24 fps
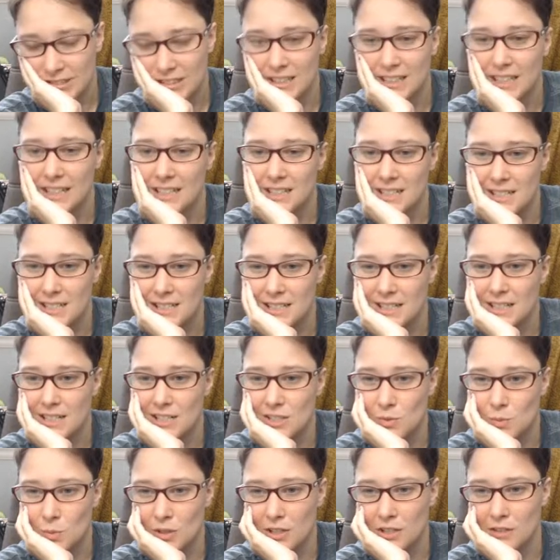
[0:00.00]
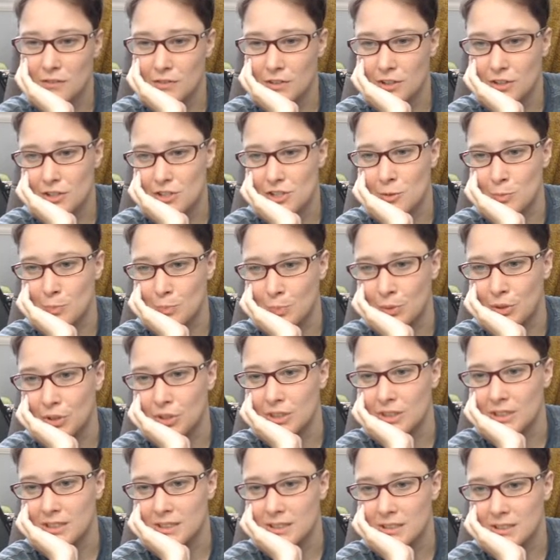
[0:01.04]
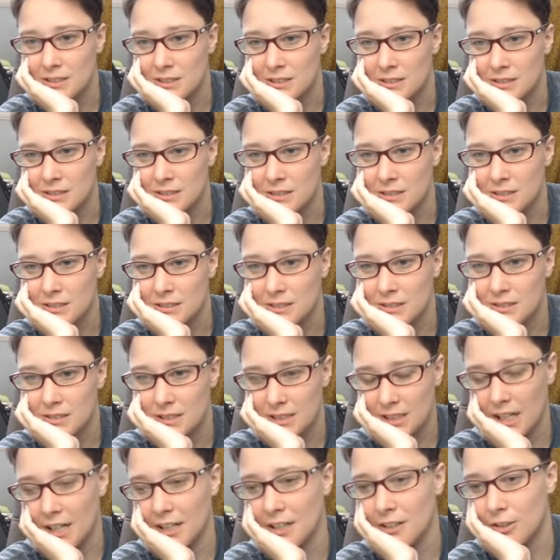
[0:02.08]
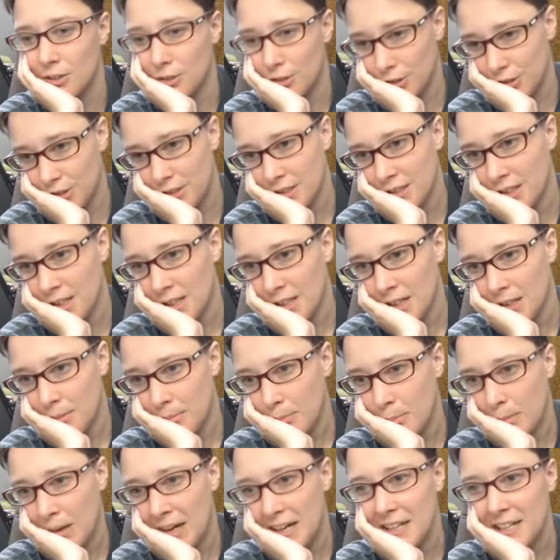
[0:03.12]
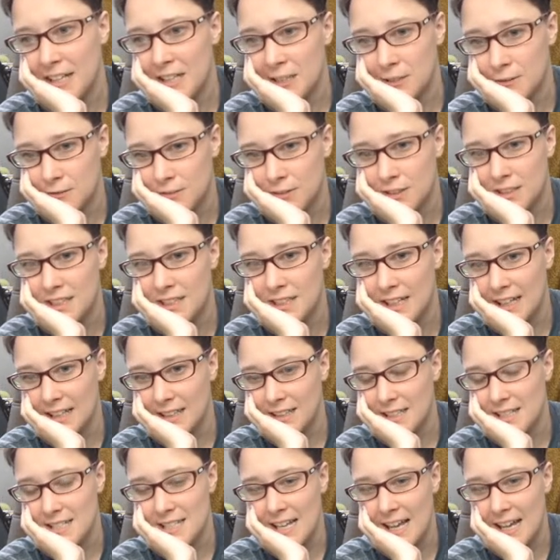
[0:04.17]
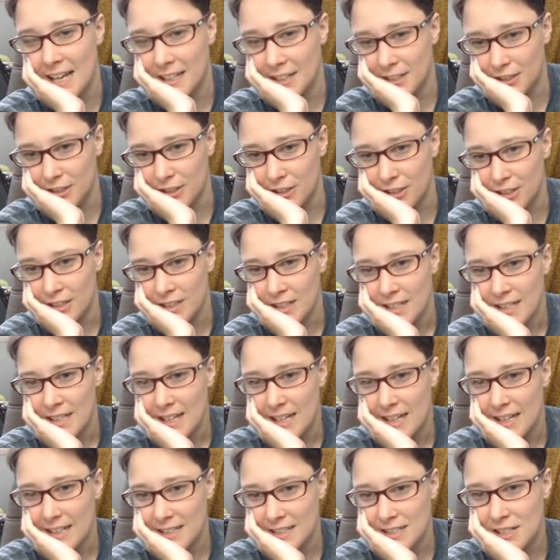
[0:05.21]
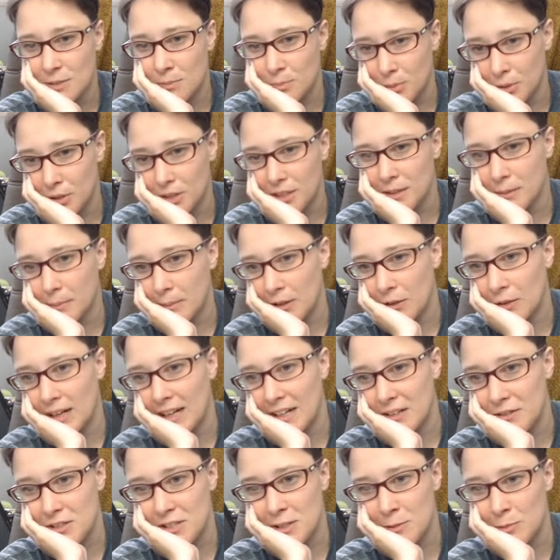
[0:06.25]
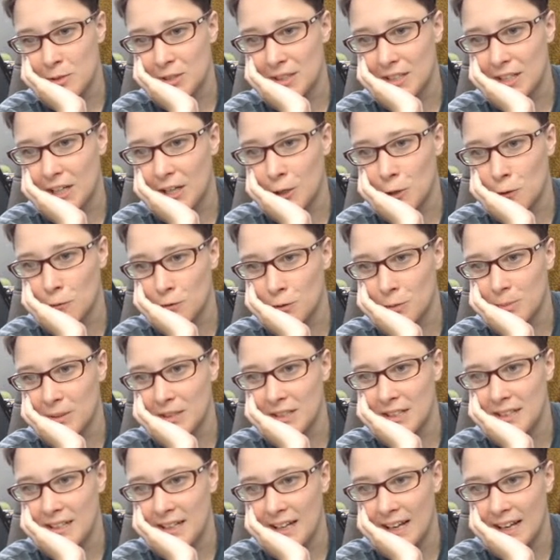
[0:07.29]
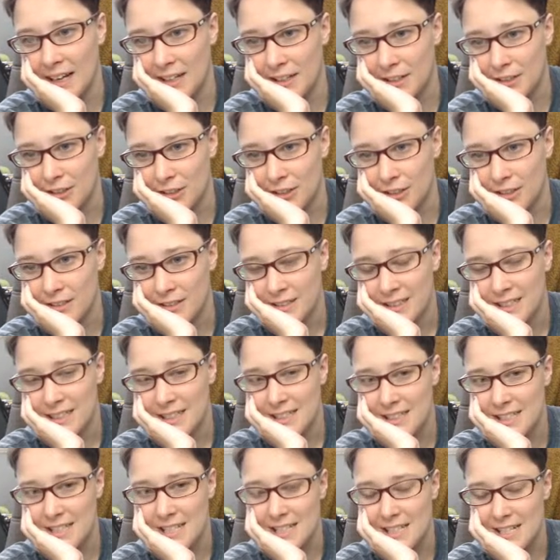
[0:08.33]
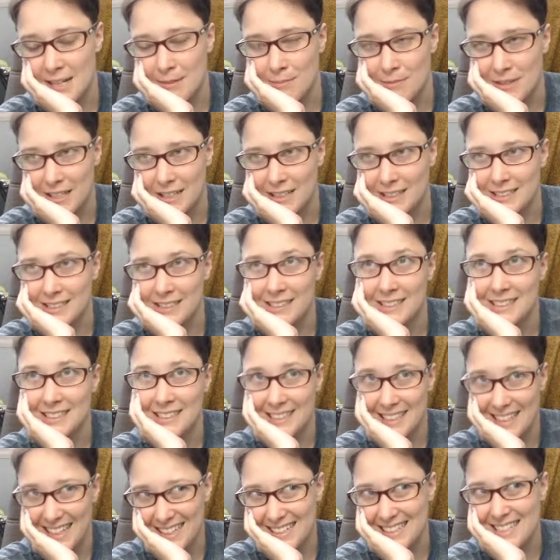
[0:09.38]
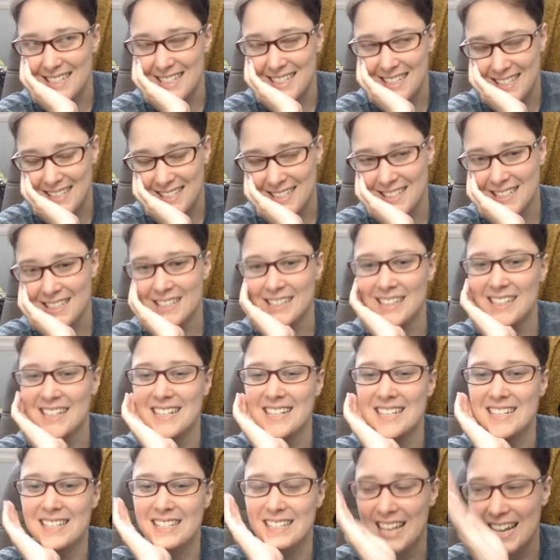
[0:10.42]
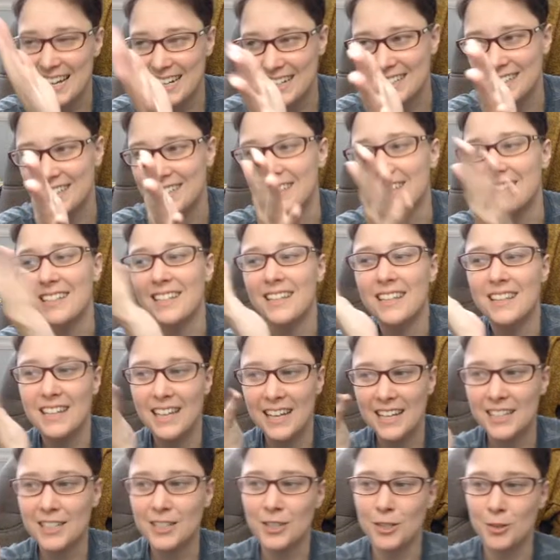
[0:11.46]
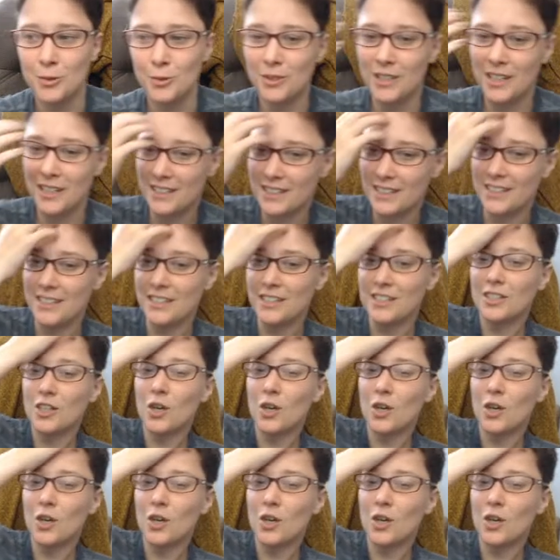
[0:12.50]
Letty says, what if there's a book titled My Infinite Endless Anger, and it's a book about how someone got over being anger? It's the same thing. Yes, exactly. Thank you, Letty.